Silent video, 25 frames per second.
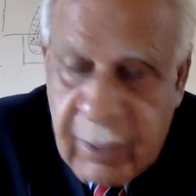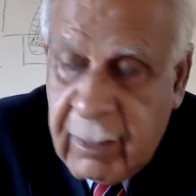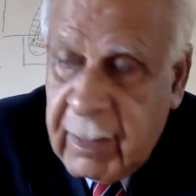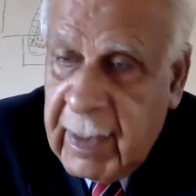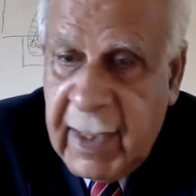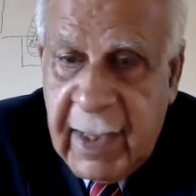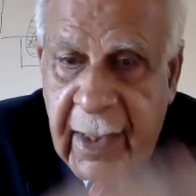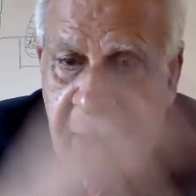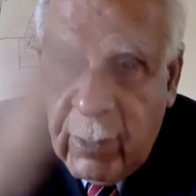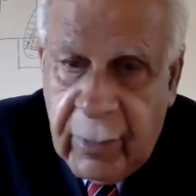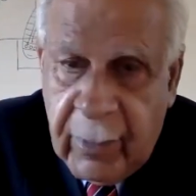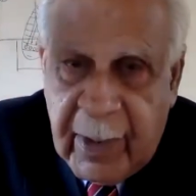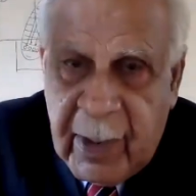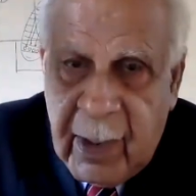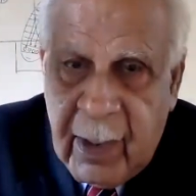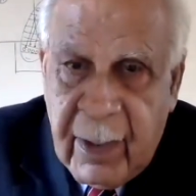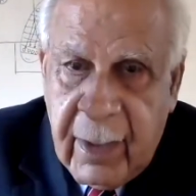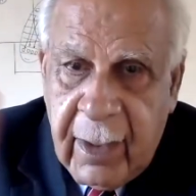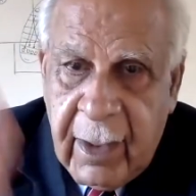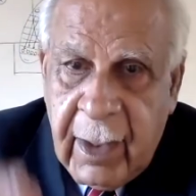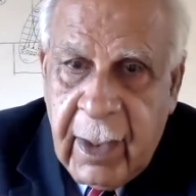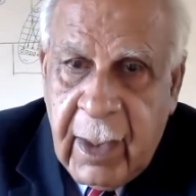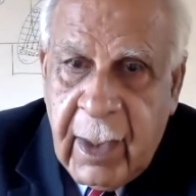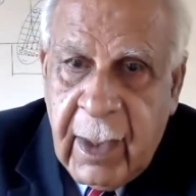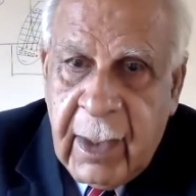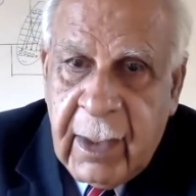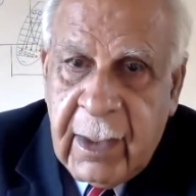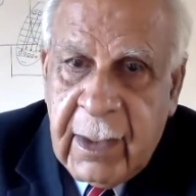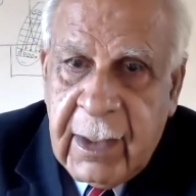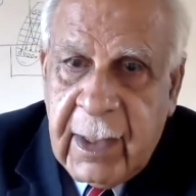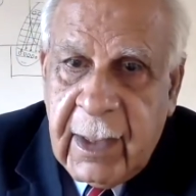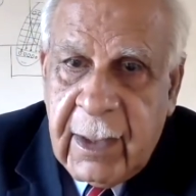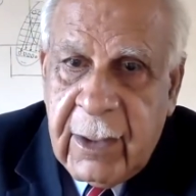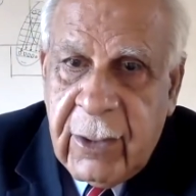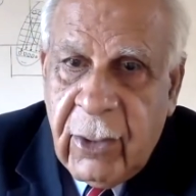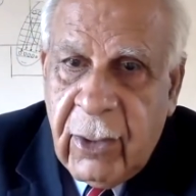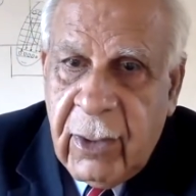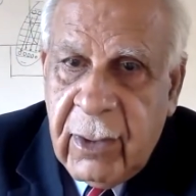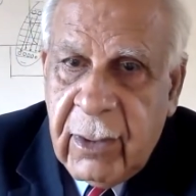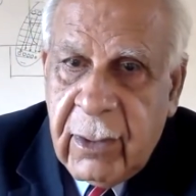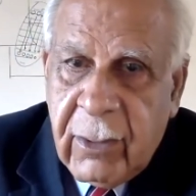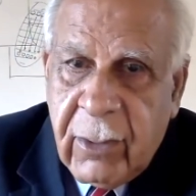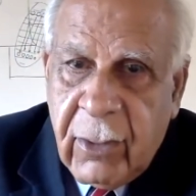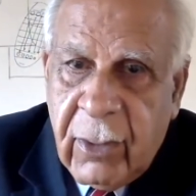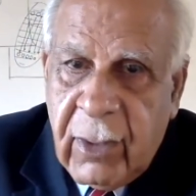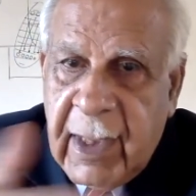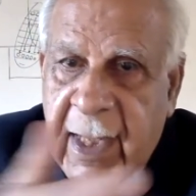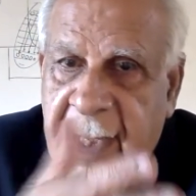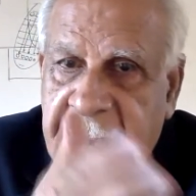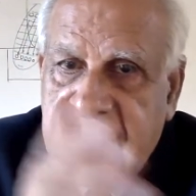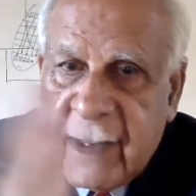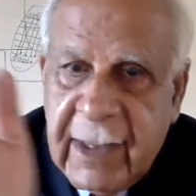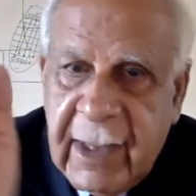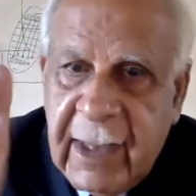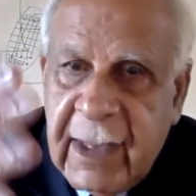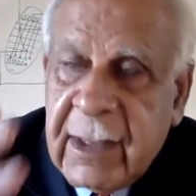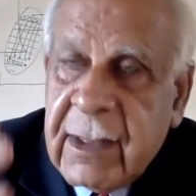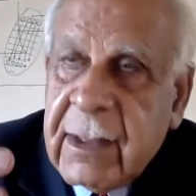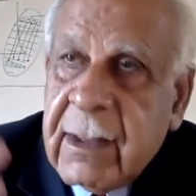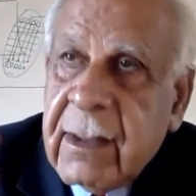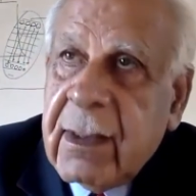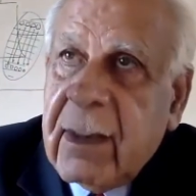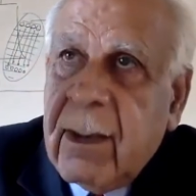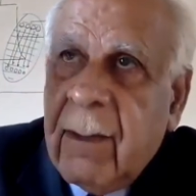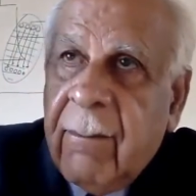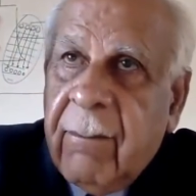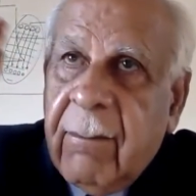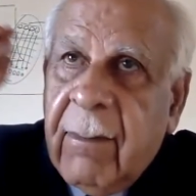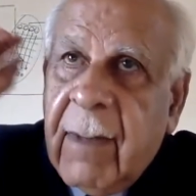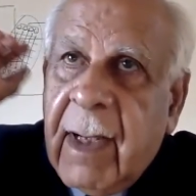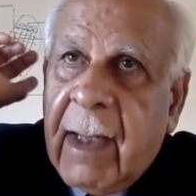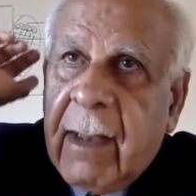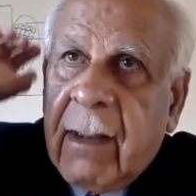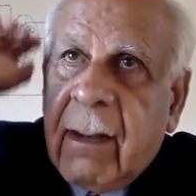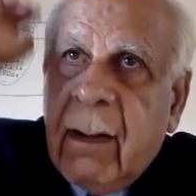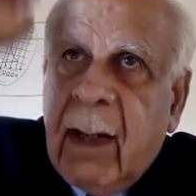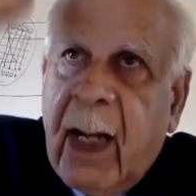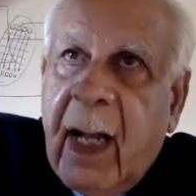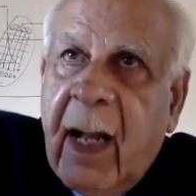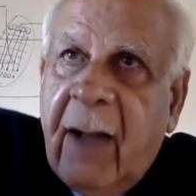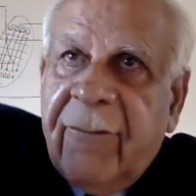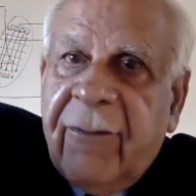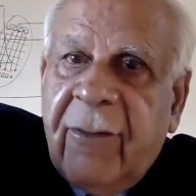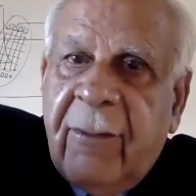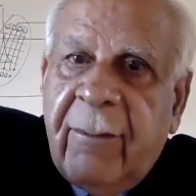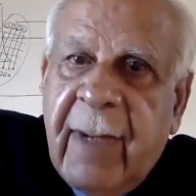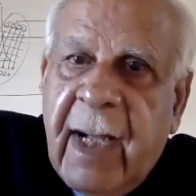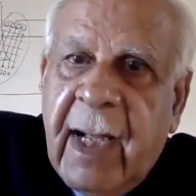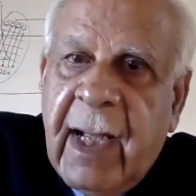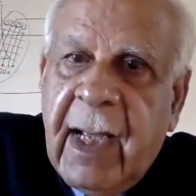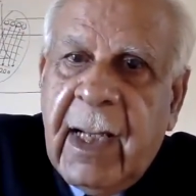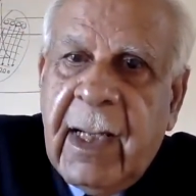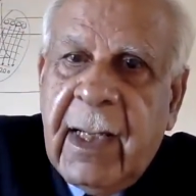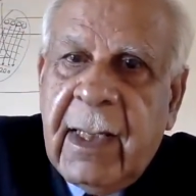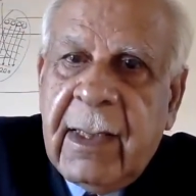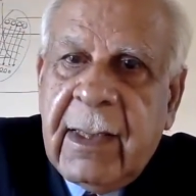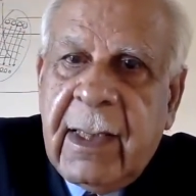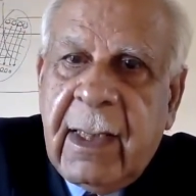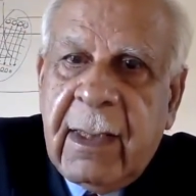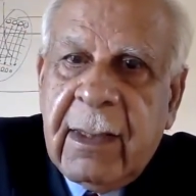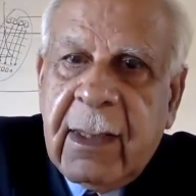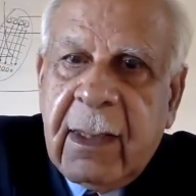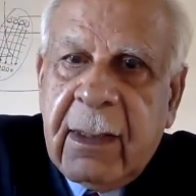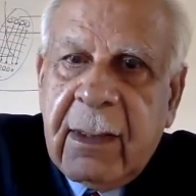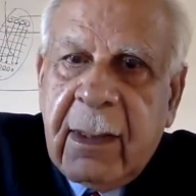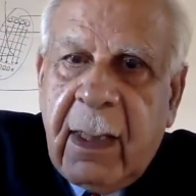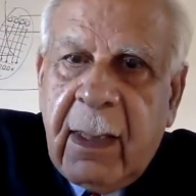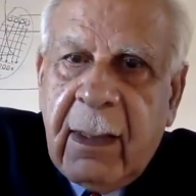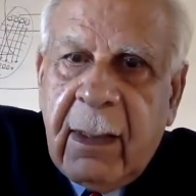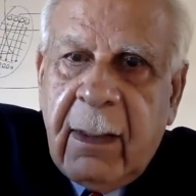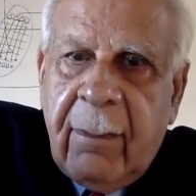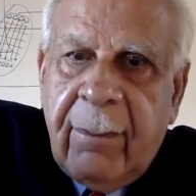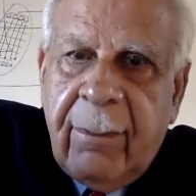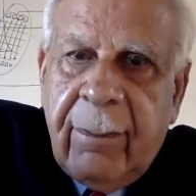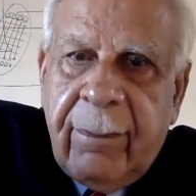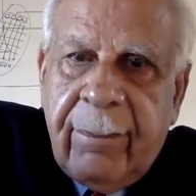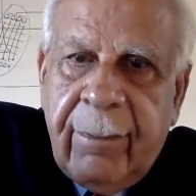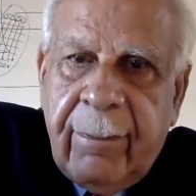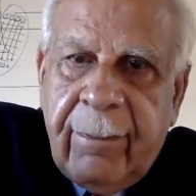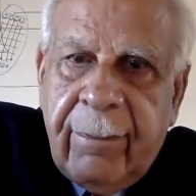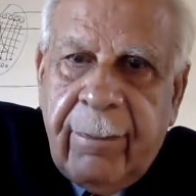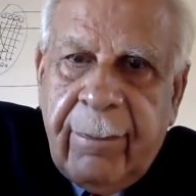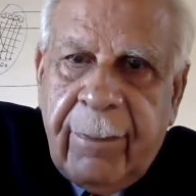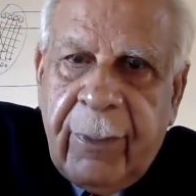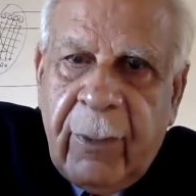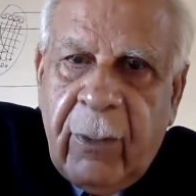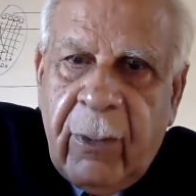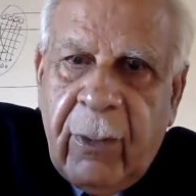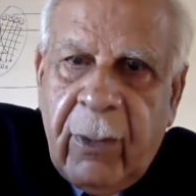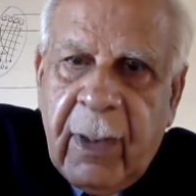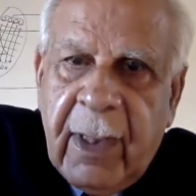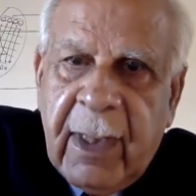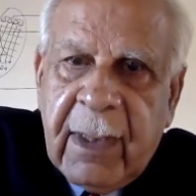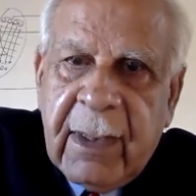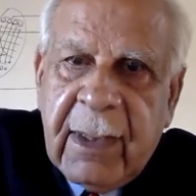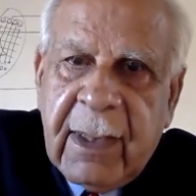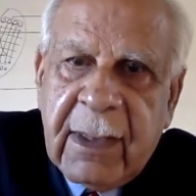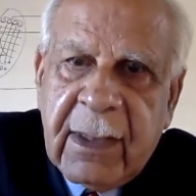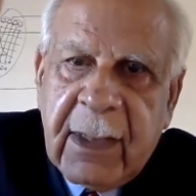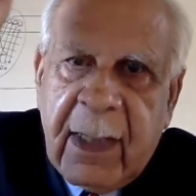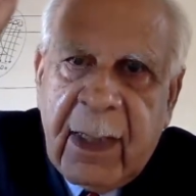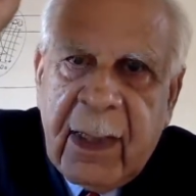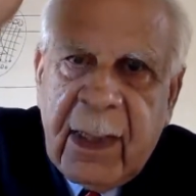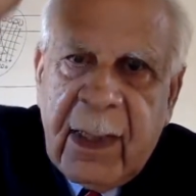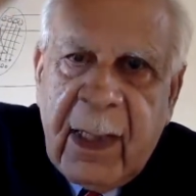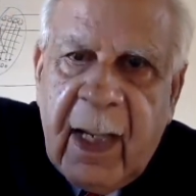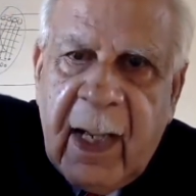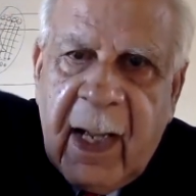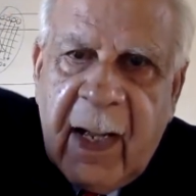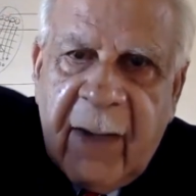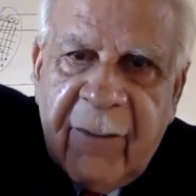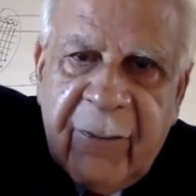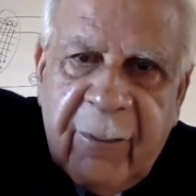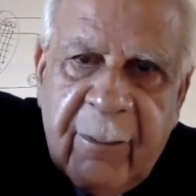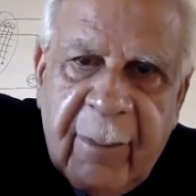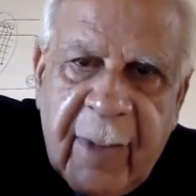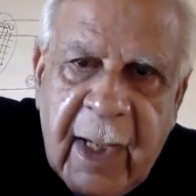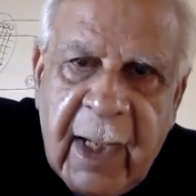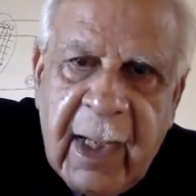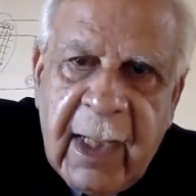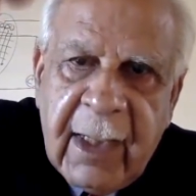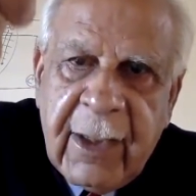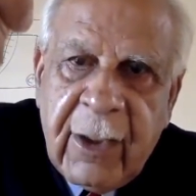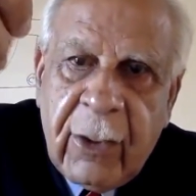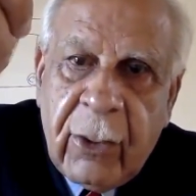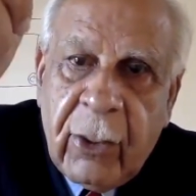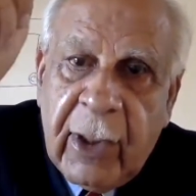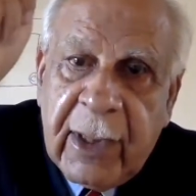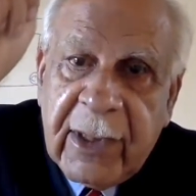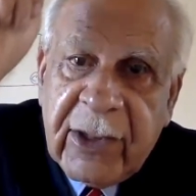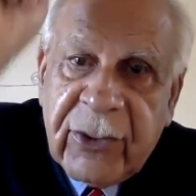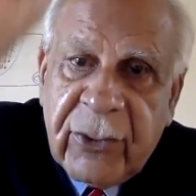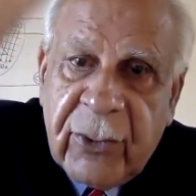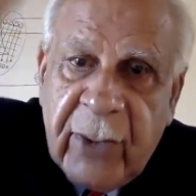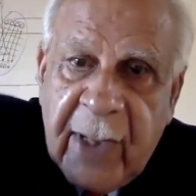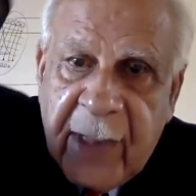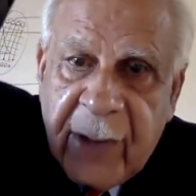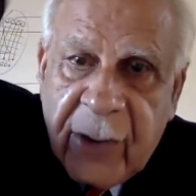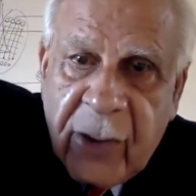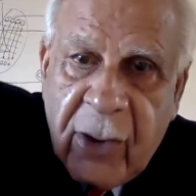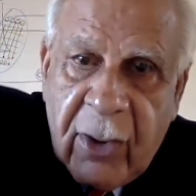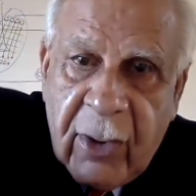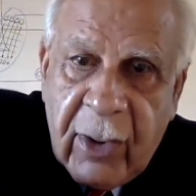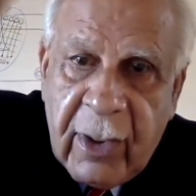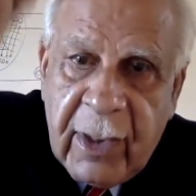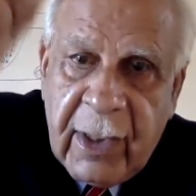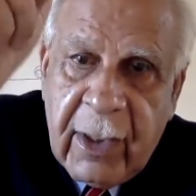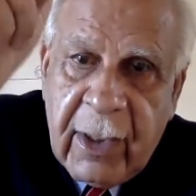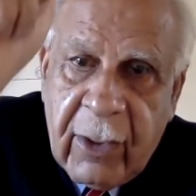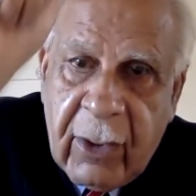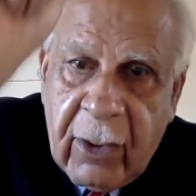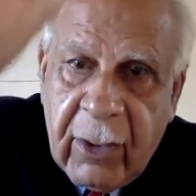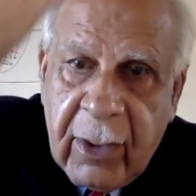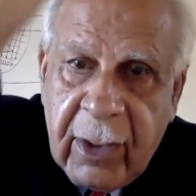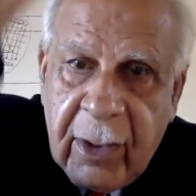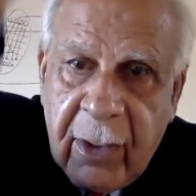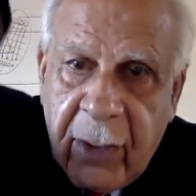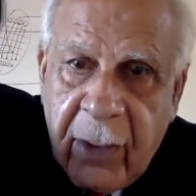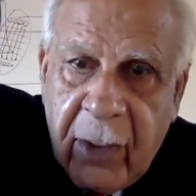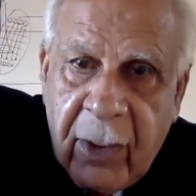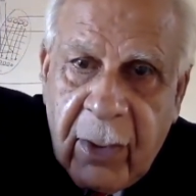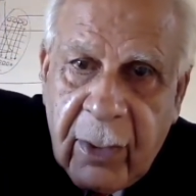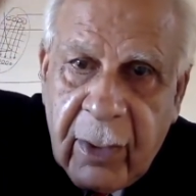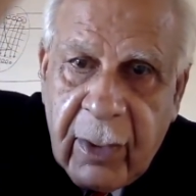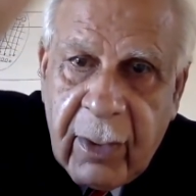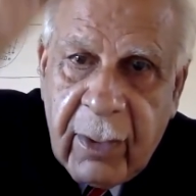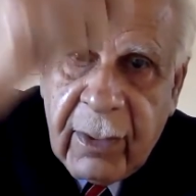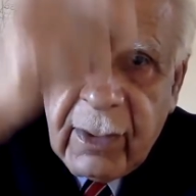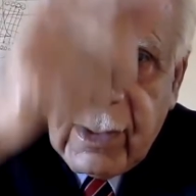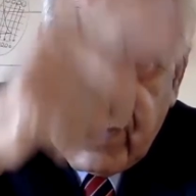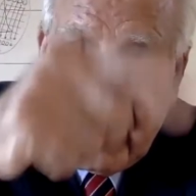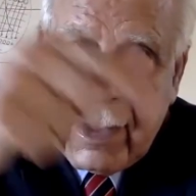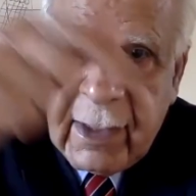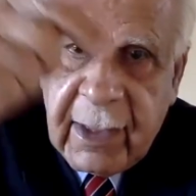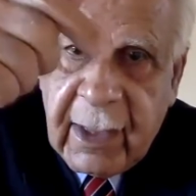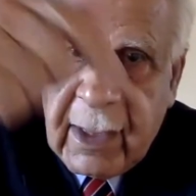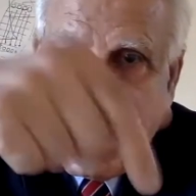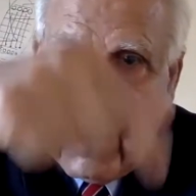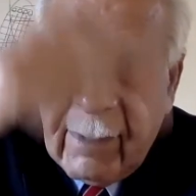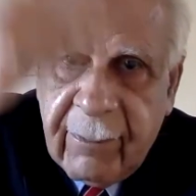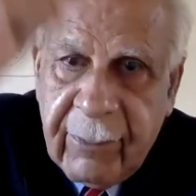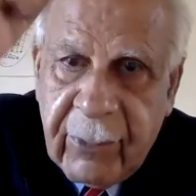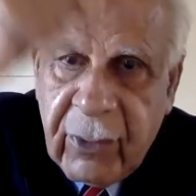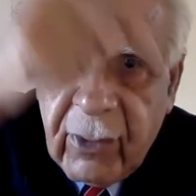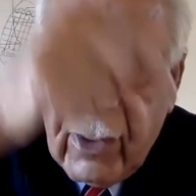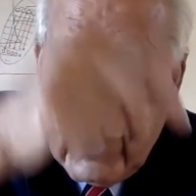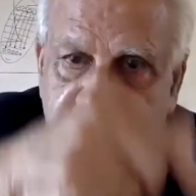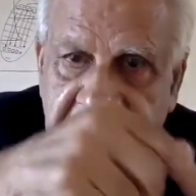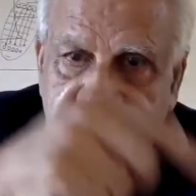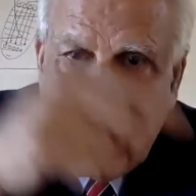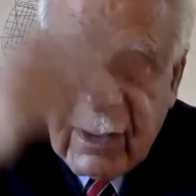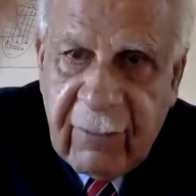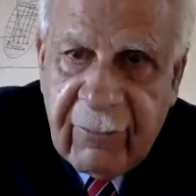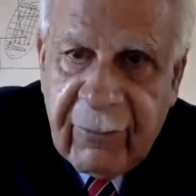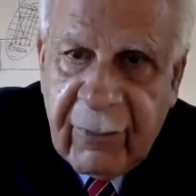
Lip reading: anywhere, they don't go like this. They're like half a mile, and there's another pole, and there's another half a mile. They're going straight on and on and on till they come to Austin